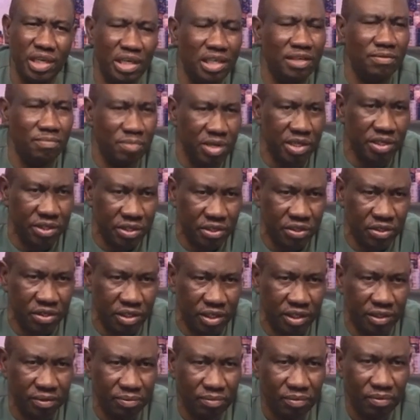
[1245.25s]
in ministry.
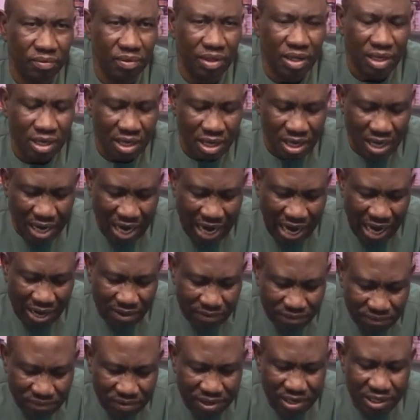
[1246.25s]
I
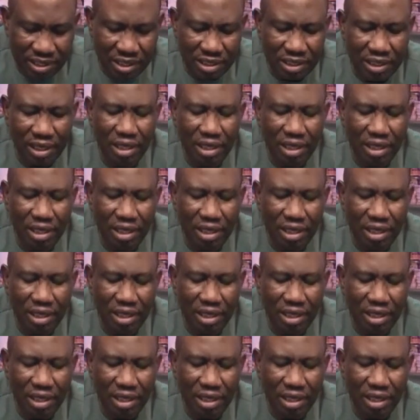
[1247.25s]
think